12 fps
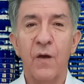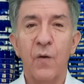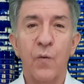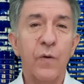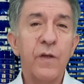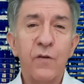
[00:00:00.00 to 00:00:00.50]

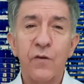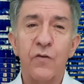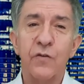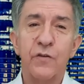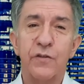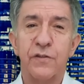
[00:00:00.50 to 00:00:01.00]
We no
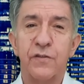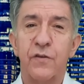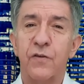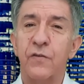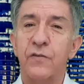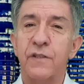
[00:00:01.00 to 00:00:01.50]
longer
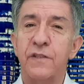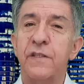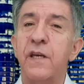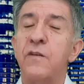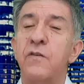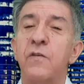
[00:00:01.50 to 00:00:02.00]
saw the
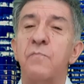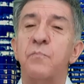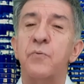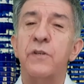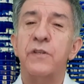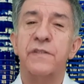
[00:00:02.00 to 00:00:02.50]
genuine
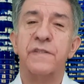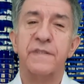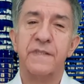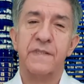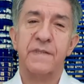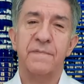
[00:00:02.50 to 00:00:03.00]

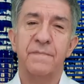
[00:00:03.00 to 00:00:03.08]
priests